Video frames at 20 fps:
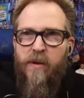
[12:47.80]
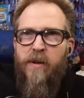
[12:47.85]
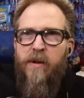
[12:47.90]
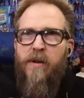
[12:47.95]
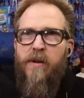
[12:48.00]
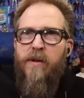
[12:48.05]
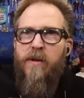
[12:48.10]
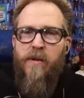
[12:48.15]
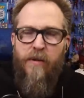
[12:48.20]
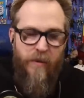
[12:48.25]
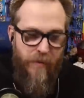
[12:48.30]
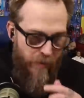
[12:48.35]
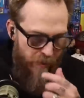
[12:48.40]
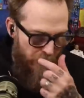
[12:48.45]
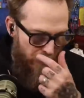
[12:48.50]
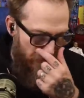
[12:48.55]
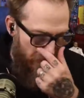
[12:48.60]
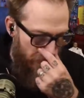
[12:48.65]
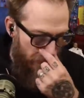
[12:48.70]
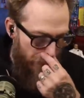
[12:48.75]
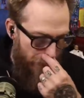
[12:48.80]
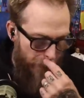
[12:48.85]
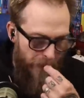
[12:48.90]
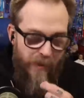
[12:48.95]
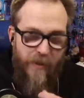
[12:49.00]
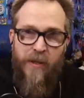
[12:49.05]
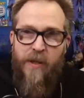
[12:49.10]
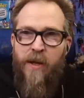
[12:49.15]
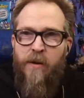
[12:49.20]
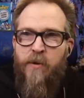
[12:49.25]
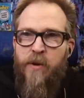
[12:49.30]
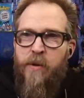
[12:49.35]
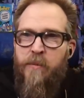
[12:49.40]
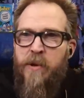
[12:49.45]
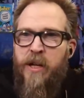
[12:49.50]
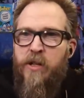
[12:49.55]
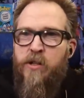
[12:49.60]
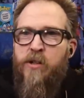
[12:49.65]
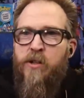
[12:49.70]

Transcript: I'm going to make